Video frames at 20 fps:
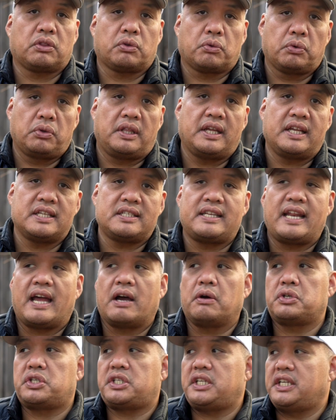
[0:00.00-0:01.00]
through this,
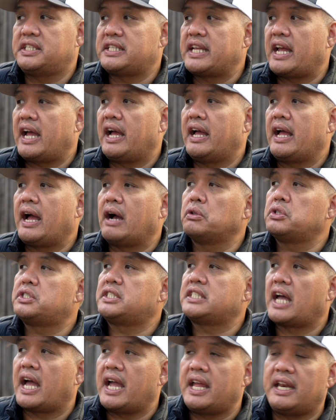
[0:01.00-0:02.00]
now she is
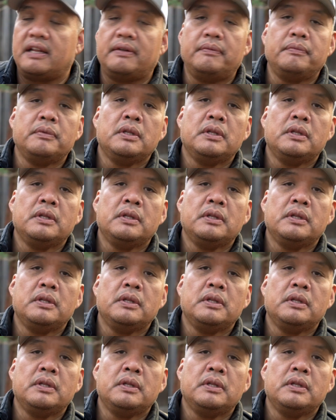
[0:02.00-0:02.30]
outside